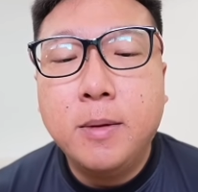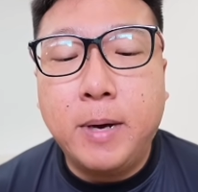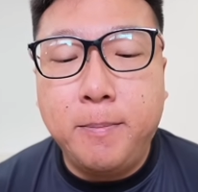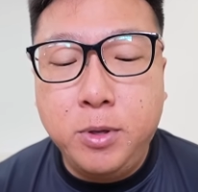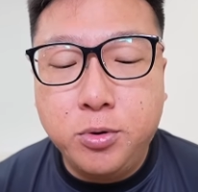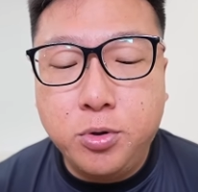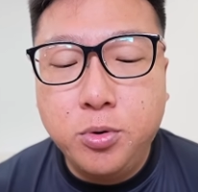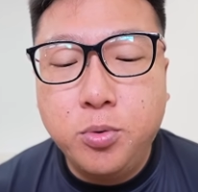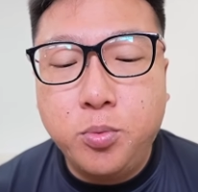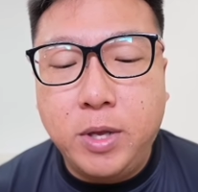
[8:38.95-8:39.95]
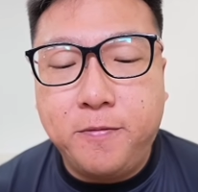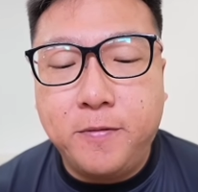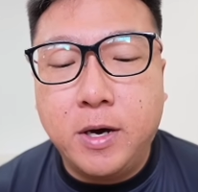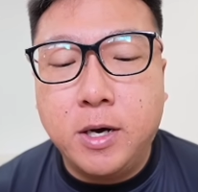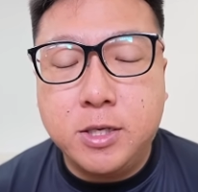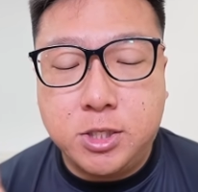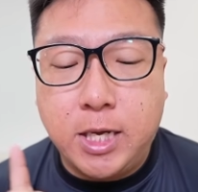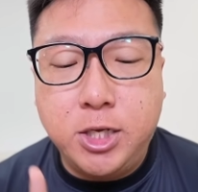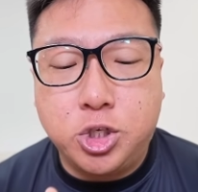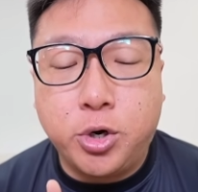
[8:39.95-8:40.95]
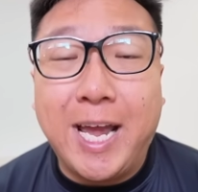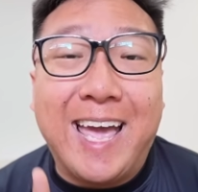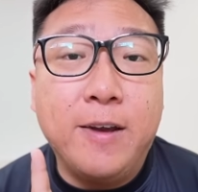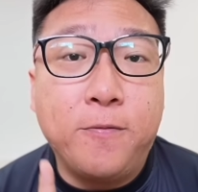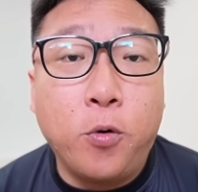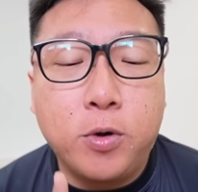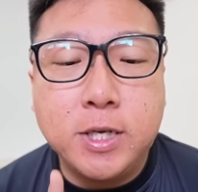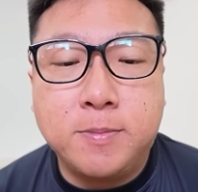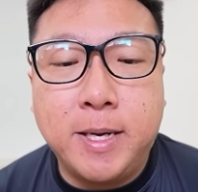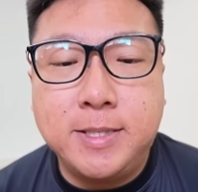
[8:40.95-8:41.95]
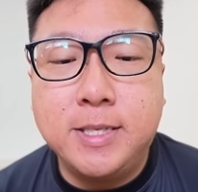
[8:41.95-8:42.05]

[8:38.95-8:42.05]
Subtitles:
but Mewtwo with a Side Strike and Focus Blast.